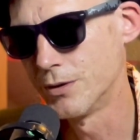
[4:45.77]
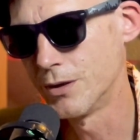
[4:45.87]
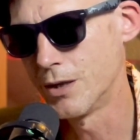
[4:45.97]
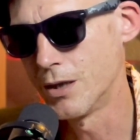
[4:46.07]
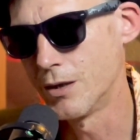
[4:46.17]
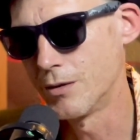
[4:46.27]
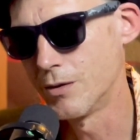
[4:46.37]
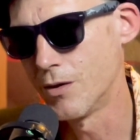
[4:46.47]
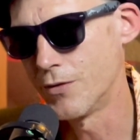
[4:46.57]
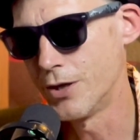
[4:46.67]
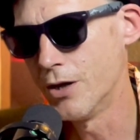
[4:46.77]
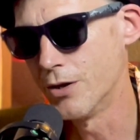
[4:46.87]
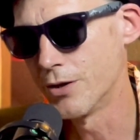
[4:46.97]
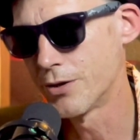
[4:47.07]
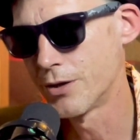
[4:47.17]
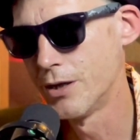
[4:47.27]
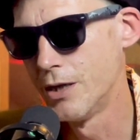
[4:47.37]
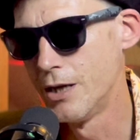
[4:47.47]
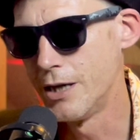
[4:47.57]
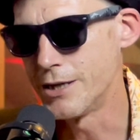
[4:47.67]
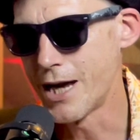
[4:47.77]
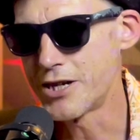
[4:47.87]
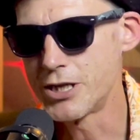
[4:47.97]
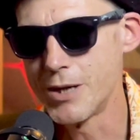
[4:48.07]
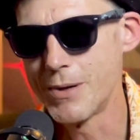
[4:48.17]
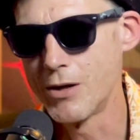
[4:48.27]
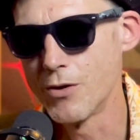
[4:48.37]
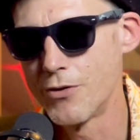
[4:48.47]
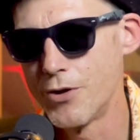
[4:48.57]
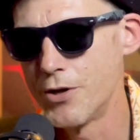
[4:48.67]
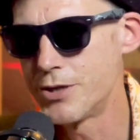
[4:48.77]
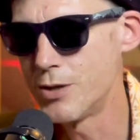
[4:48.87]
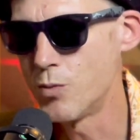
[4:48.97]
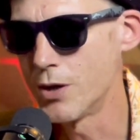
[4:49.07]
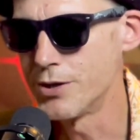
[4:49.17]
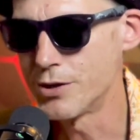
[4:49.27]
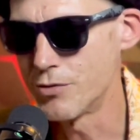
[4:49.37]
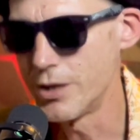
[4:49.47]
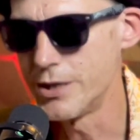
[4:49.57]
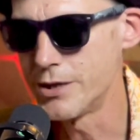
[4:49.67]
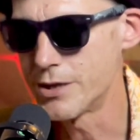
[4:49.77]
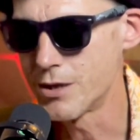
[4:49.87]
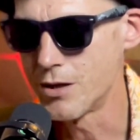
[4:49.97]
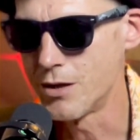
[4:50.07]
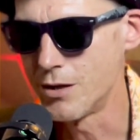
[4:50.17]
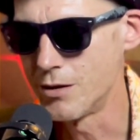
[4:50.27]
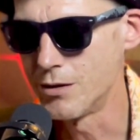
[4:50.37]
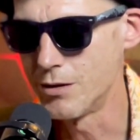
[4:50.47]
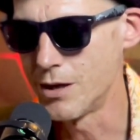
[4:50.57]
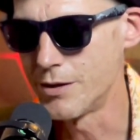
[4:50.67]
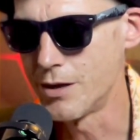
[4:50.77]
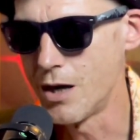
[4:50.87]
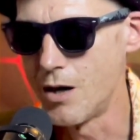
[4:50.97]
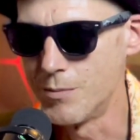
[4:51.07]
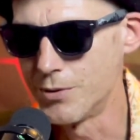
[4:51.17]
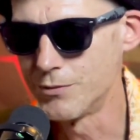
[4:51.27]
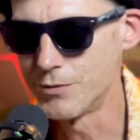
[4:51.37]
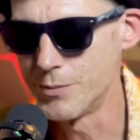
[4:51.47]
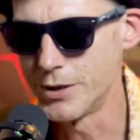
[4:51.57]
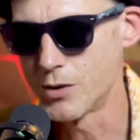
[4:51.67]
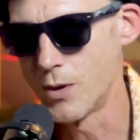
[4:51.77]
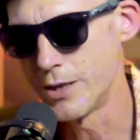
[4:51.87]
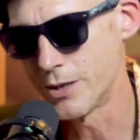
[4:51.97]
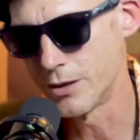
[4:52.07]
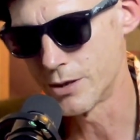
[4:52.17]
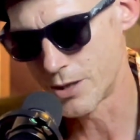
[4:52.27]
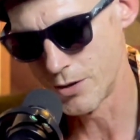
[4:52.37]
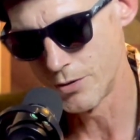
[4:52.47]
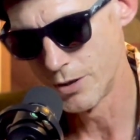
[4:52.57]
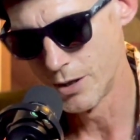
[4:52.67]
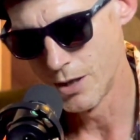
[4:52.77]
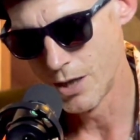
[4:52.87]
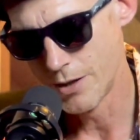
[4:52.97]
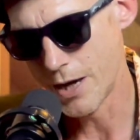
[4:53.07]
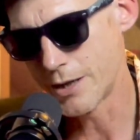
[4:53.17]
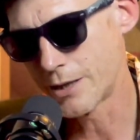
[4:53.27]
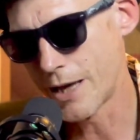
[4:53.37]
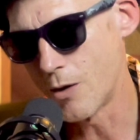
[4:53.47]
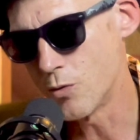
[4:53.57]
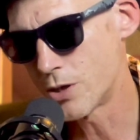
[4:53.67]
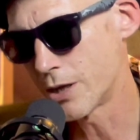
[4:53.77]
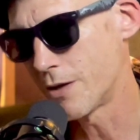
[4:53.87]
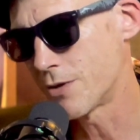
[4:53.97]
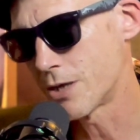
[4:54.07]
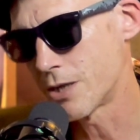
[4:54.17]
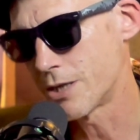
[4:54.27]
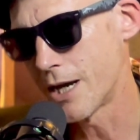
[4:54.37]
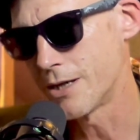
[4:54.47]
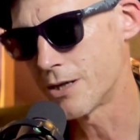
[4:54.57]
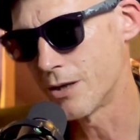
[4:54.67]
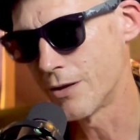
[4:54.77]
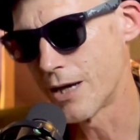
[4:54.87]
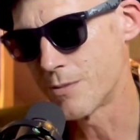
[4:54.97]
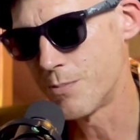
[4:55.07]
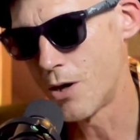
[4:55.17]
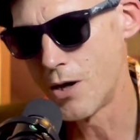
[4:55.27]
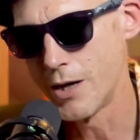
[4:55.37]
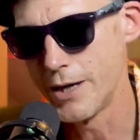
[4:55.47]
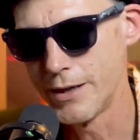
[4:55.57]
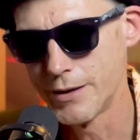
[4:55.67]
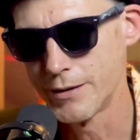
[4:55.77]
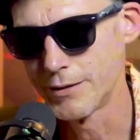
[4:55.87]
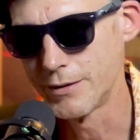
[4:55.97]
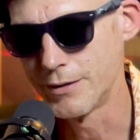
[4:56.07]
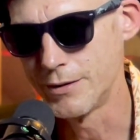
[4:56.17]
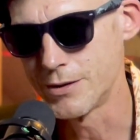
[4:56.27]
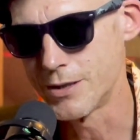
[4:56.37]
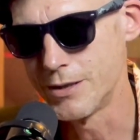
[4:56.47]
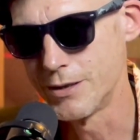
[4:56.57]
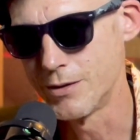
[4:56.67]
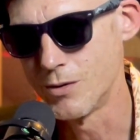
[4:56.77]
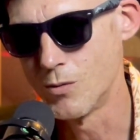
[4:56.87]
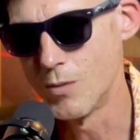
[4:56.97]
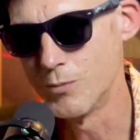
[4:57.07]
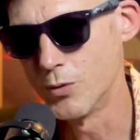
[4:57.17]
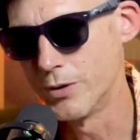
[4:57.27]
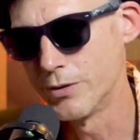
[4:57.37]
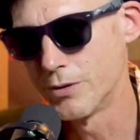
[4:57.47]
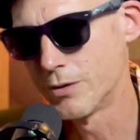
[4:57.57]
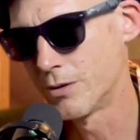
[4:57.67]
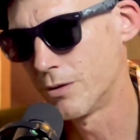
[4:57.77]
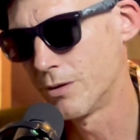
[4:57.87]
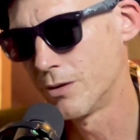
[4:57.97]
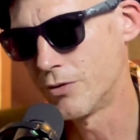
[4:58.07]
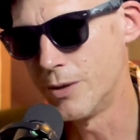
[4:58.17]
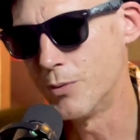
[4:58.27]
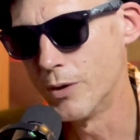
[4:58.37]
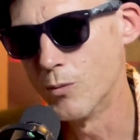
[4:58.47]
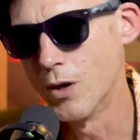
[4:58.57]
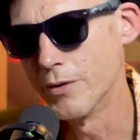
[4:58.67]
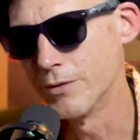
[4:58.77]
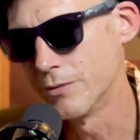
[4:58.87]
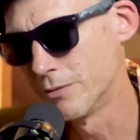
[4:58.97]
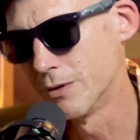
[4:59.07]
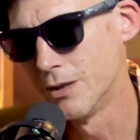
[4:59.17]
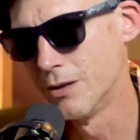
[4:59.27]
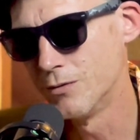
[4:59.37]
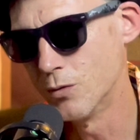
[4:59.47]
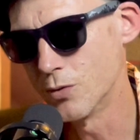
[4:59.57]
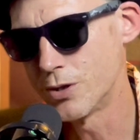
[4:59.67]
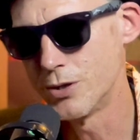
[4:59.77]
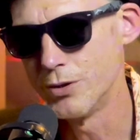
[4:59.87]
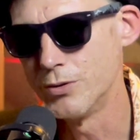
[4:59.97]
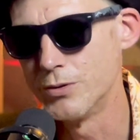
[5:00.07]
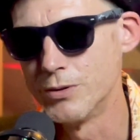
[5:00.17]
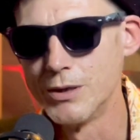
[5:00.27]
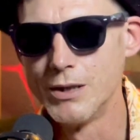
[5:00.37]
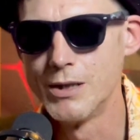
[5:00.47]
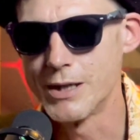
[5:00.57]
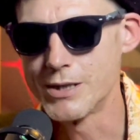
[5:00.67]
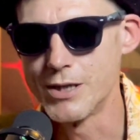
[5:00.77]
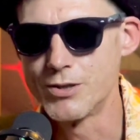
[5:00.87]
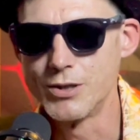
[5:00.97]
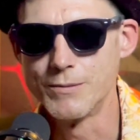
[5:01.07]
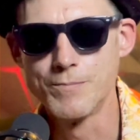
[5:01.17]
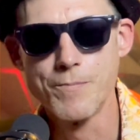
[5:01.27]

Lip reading: the Earth, it's actually about 31 degrees and up from the equator. And so that also gives us the sense that that's pi, you see, 1.3.1, 4-2, etc.